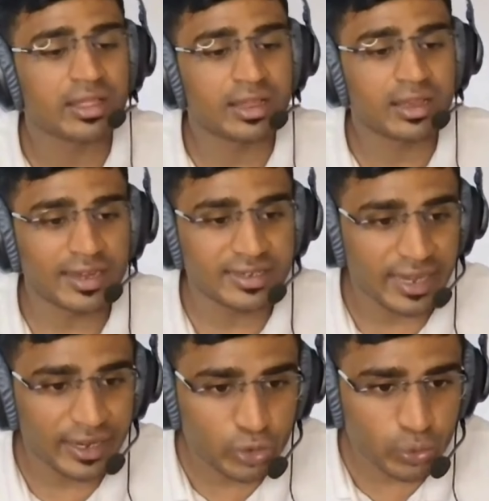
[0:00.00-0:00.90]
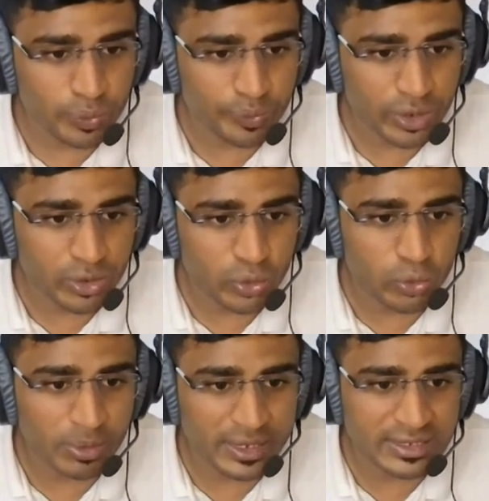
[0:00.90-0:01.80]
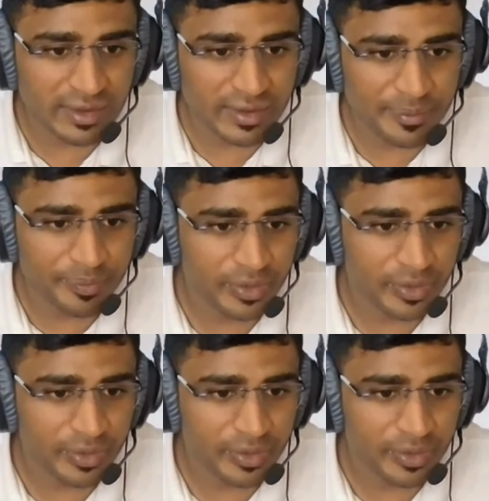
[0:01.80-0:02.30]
let's take 2, 2 by 7.